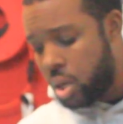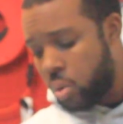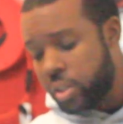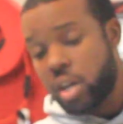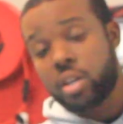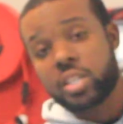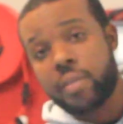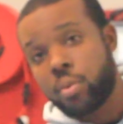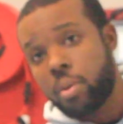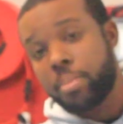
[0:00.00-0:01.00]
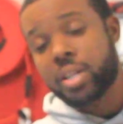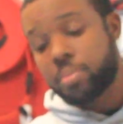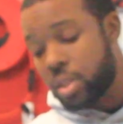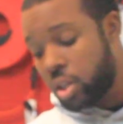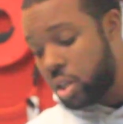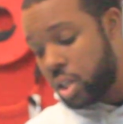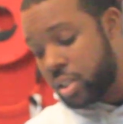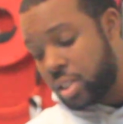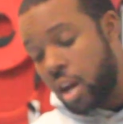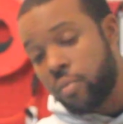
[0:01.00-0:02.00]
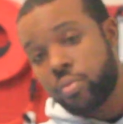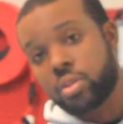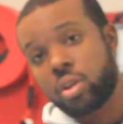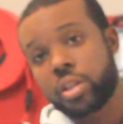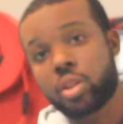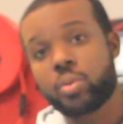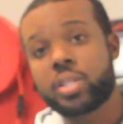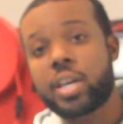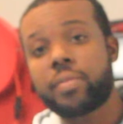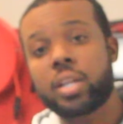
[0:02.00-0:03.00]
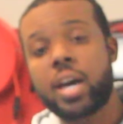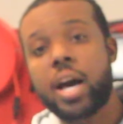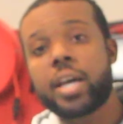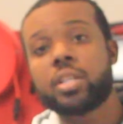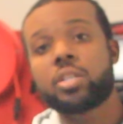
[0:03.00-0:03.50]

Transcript: 171 bucks, but the hood itself was only $379.